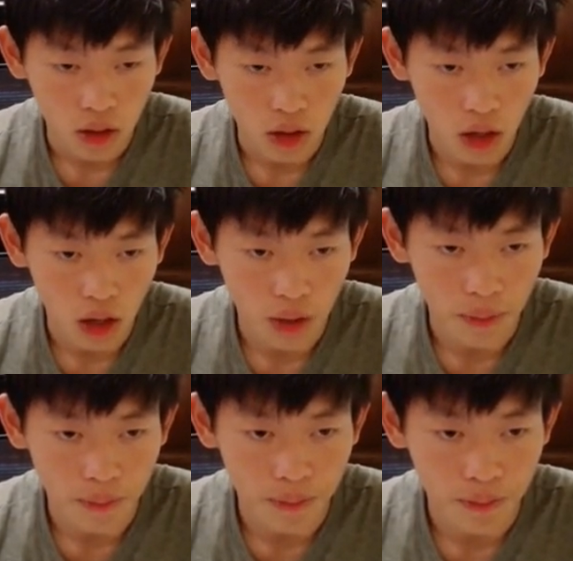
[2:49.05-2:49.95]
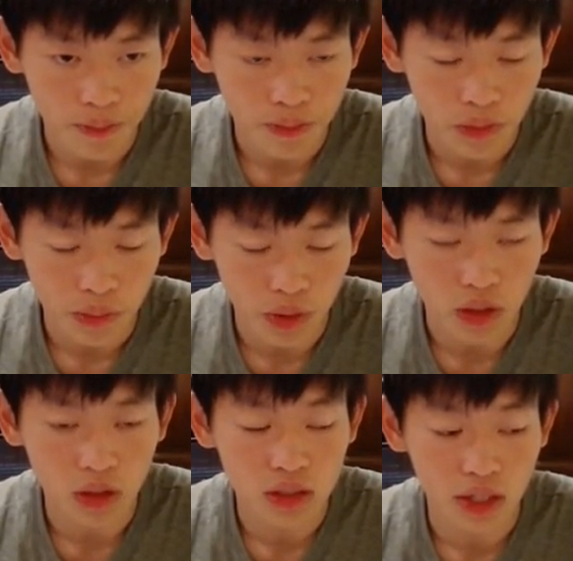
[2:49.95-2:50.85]
but it
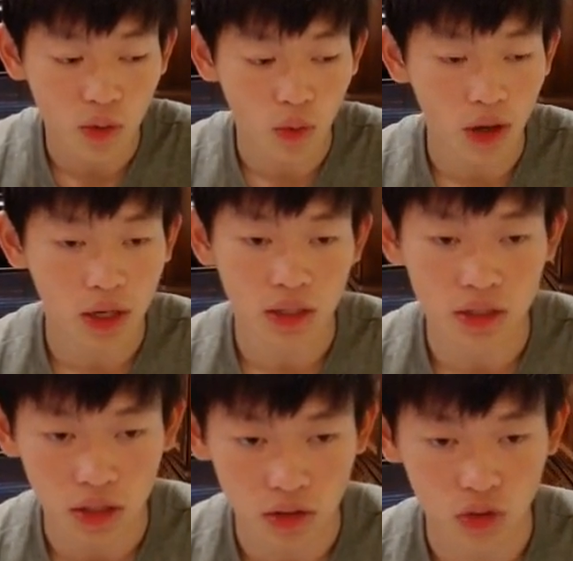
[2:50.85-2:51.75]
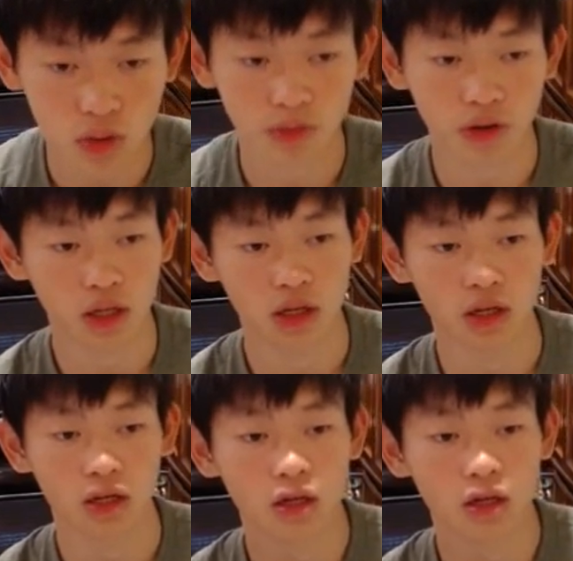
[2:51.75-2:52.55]
looks like white is still doing pretty good.